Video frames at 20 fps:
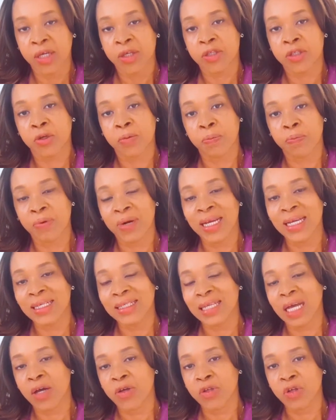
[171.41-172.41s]
to bring
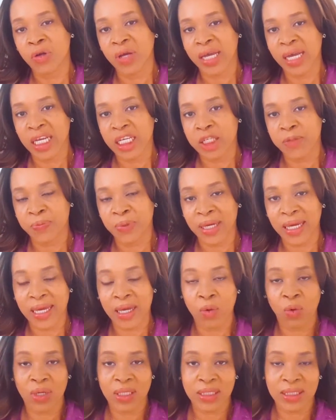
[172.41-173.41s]
down your
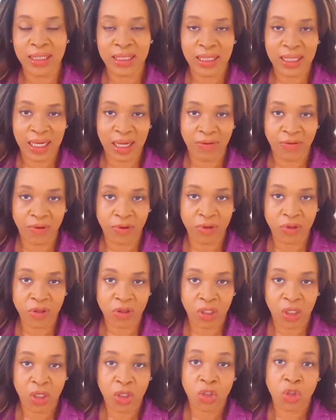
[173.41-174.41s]
HbA1c levels